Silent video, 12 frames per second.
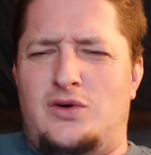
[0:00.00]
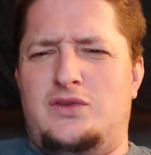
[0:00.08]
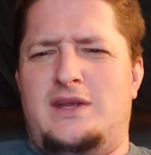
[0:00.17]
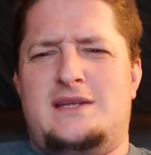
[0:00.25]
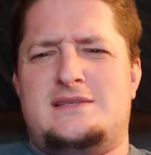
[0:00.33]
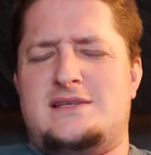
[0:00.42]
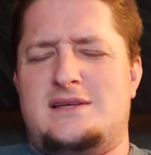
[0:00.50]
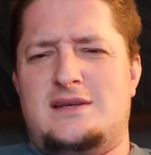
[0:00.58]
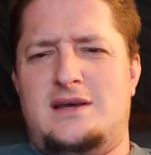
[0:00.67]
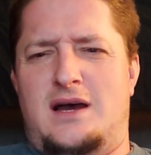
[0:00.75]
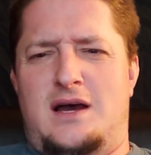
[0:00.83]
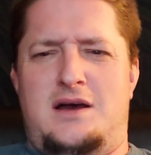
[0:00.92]
told that it's
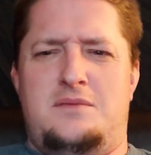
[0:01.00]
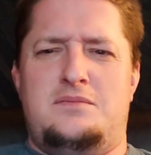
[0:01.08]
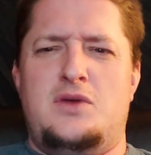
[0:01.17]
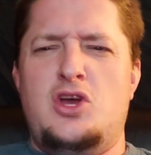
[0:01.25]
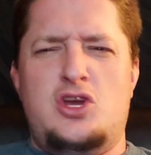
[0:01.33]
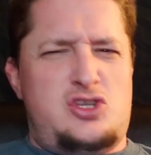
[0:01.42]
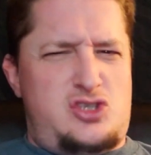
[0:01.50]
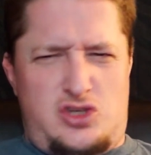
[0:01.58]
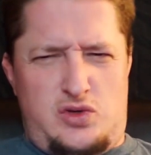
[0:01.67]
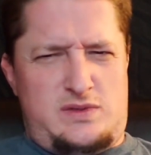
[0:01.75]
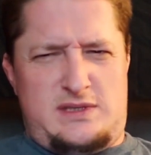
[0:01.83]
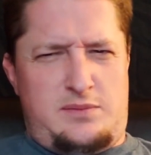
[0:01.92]

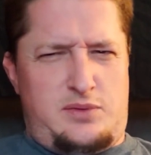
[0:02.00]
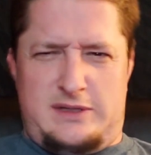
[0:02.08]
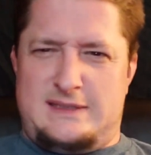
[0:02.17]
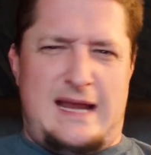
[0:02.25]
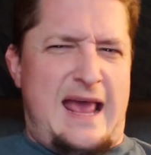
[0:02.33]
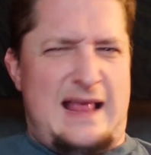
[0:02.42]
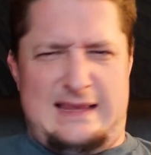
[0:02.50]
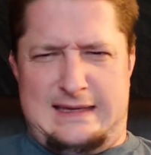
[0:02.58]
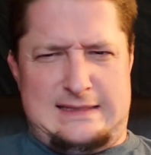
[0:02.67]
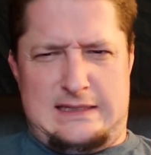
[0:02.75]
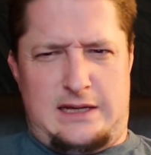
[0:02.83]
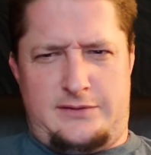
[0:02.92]
too simple. It's not
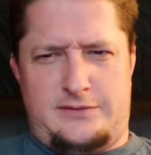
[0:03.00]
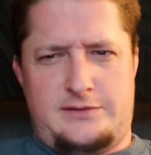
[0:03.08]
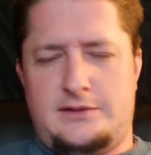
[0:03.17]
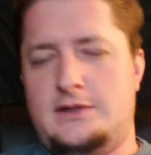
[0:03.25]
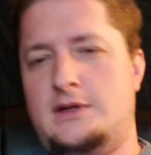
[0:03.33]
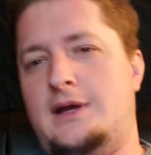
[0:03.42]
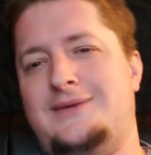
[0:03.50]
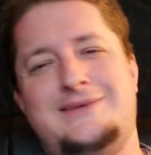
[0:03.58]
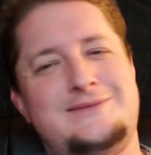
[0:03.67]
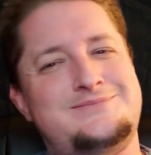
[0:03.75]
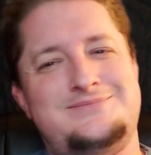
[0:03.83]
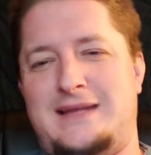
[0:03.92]
elegant enough.
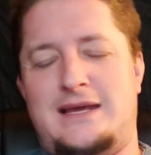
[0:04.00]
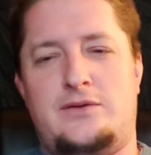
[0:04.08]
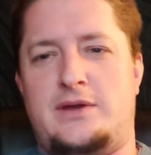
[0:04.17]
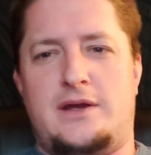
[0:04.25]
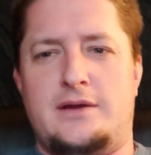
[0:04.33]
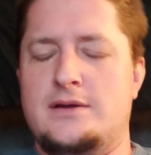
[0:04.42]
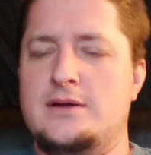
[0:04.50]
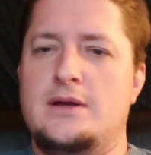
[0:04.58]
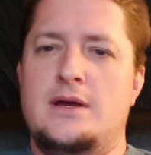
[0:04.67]
Well, I don't care.